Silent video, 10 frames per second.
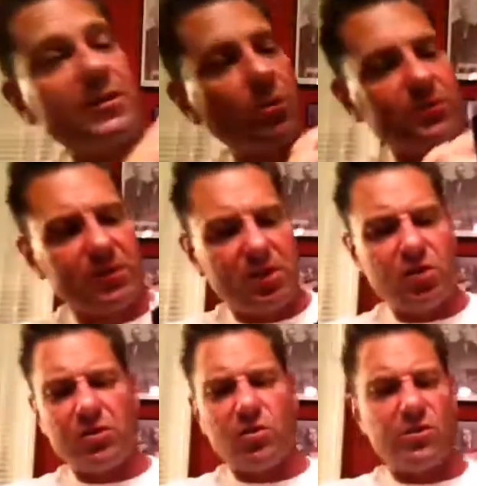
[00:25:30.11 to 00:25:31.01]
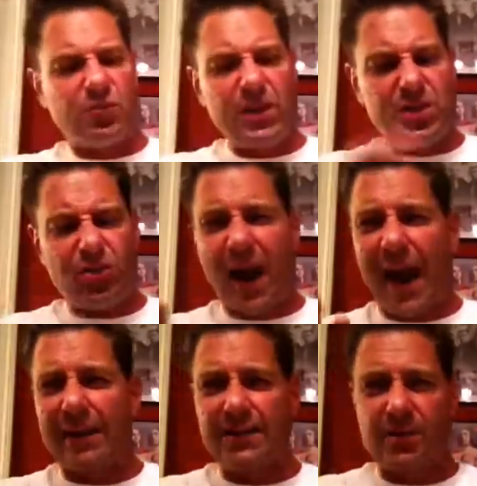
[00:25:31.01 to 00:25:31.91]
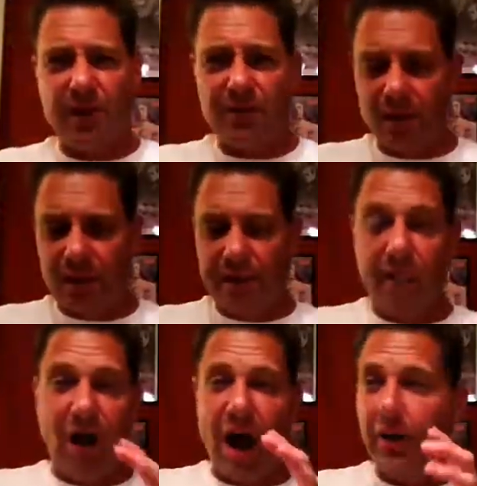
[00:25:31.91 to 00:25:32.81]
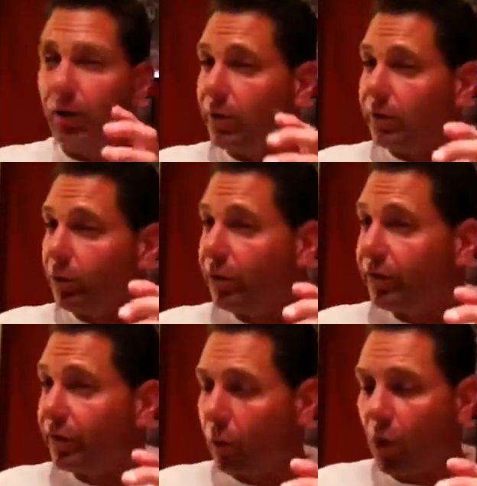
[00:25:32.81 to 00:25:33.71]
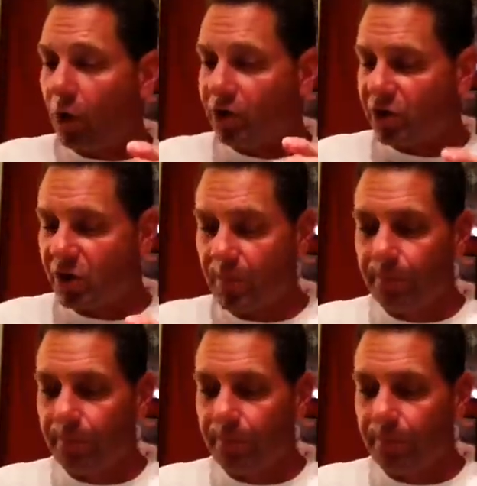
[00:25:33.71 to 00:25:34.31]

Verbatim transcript: those took those three tracks because I feel like the vinyl is really squished.